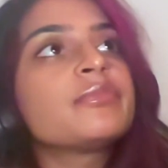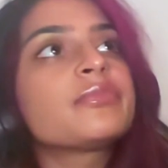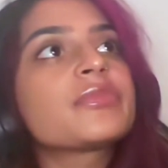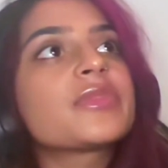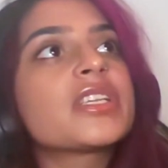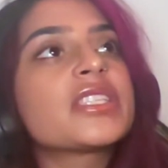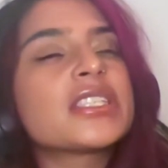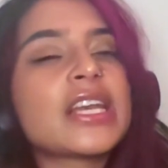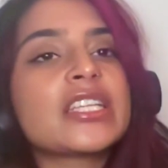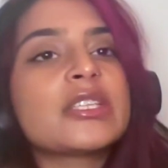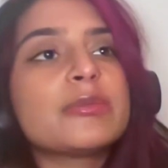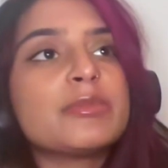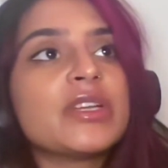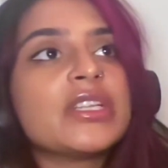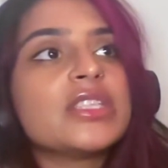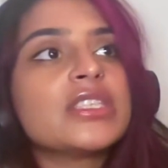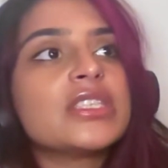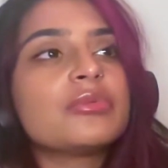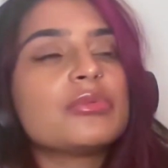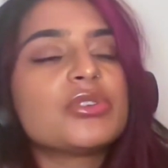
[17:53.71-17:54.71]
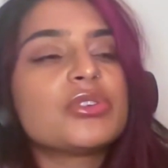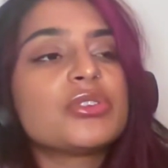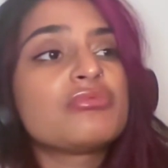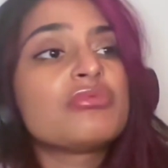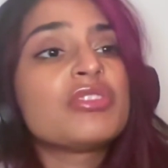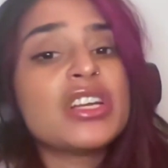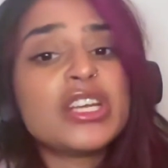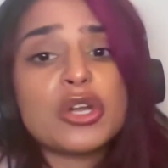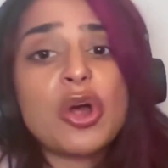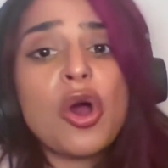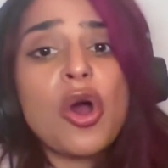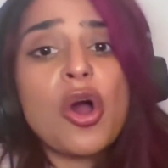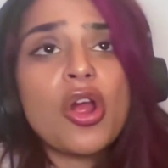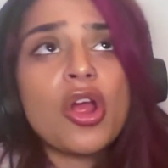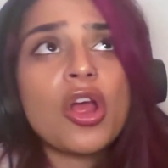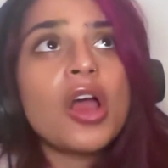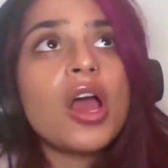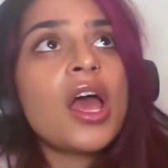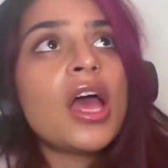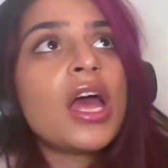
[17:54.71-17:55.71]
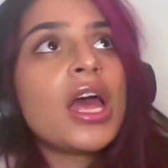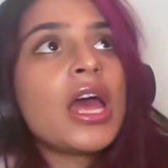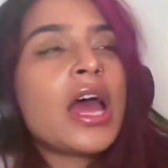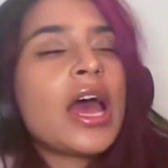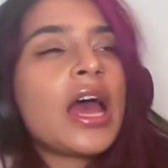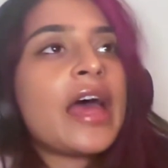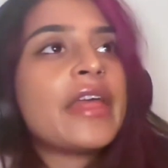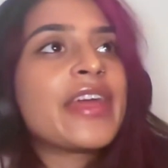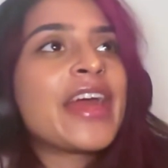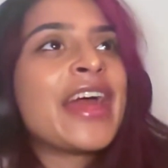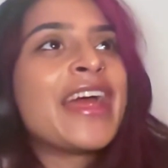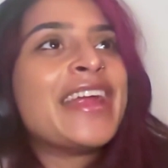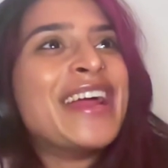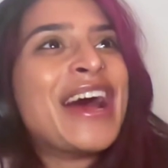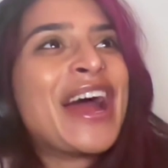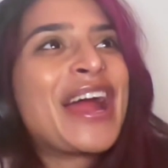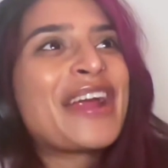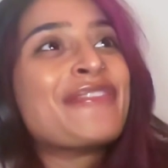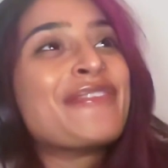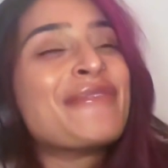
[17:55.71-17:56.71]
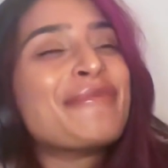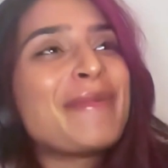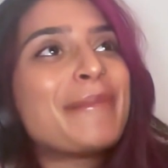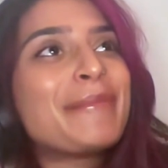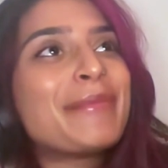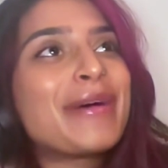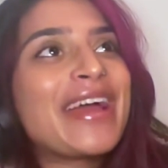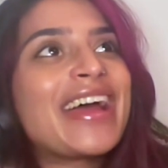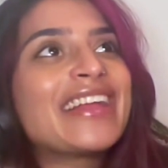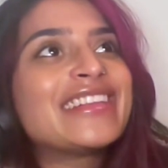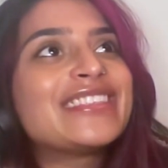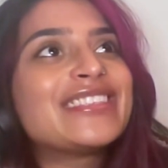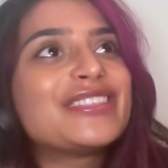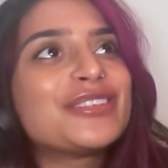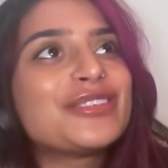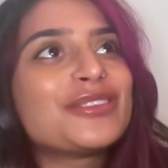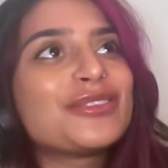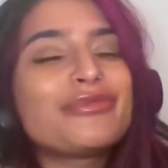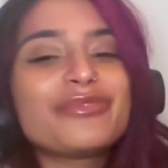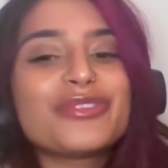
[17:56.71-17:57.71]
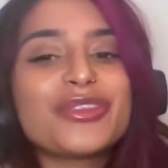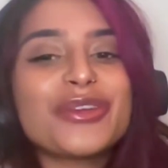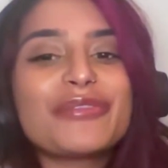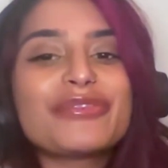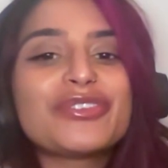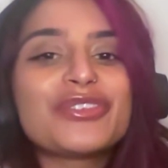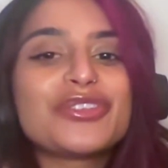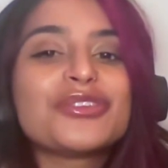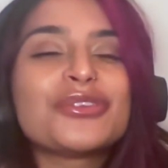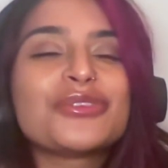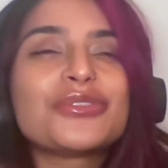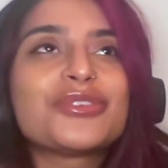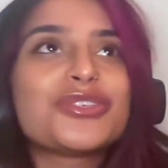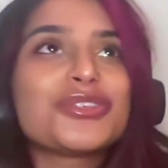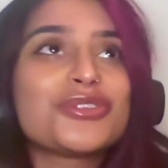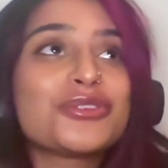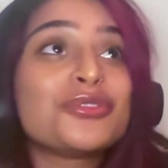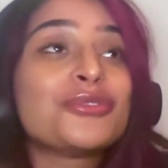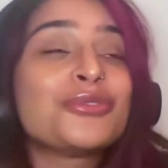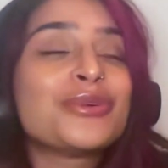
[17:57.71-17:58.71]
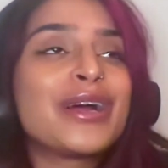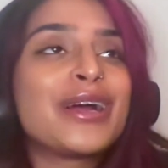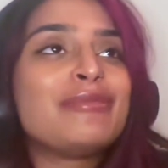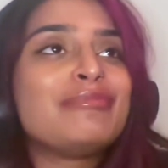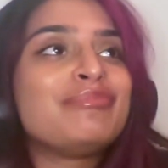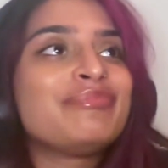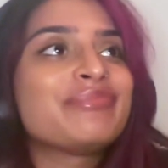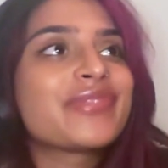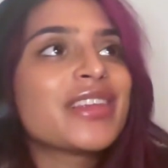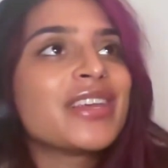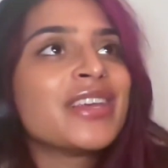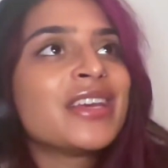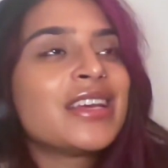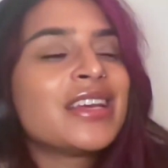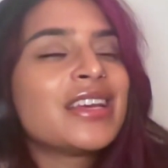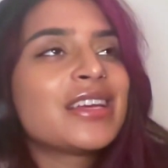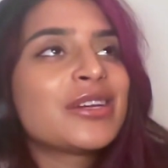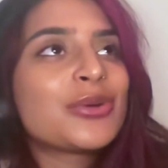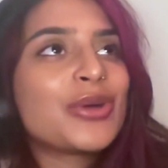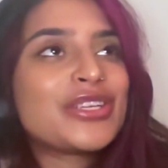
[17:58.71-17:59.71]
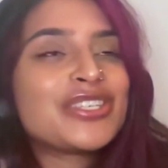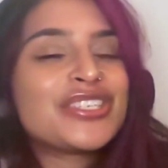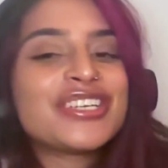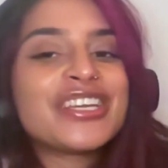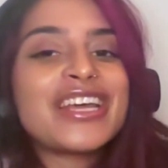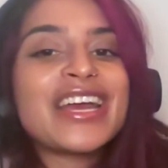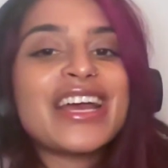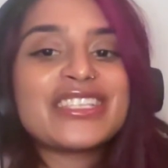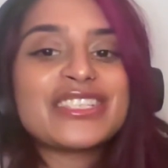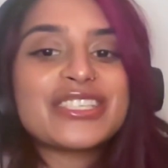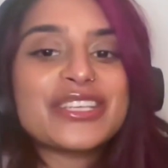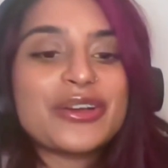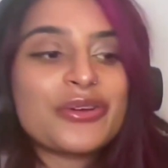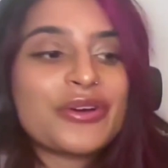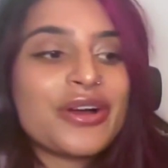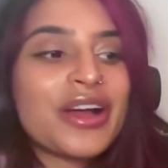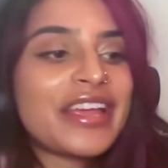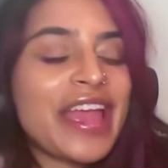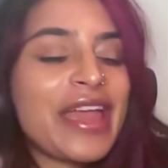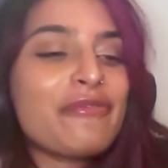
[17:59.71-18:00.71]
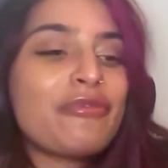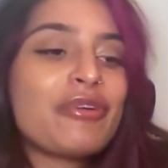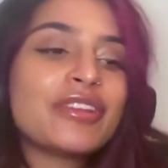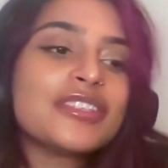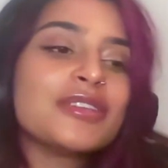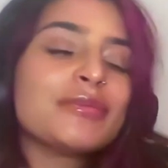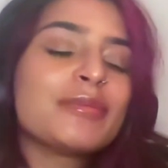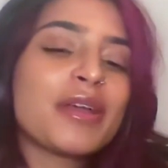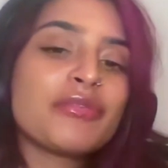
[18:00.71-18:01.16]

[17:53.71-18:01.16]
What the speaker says: assessments, which was really long. And then I remember I had to you have to do 2 questionnaires. So I gave one to my